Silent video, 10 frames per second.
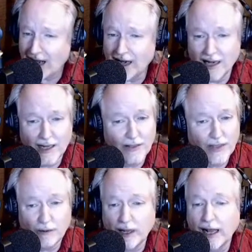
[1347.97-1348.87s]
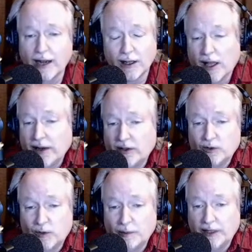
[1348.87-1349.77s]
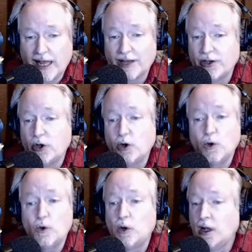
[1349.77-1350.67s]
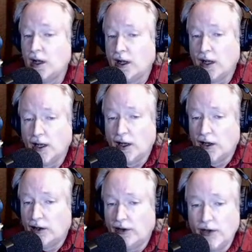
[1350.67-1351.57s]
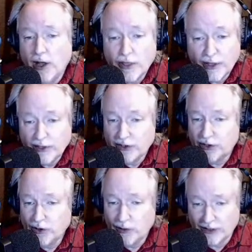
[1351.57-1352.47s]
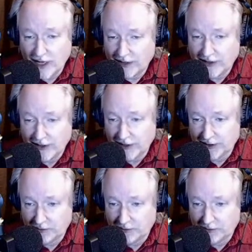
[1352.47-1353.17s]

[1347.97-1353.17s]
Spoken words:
and a lot of those women had nothing to do with Nazism.